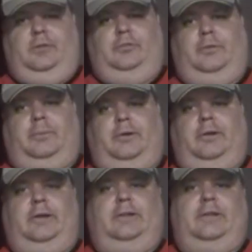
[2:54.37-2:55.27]
useful
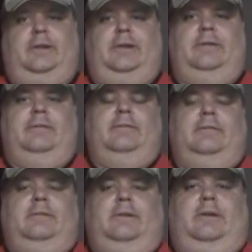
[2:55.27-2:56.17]
player that they
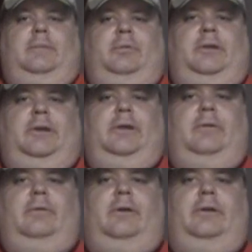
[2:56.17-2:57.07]
he could play
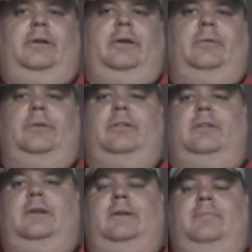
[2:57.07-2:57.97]
right now with
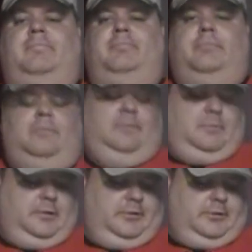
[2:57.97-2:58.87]
the
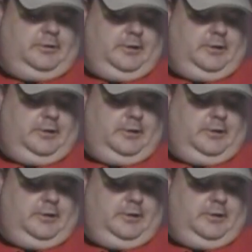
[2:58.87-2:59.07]
Montreal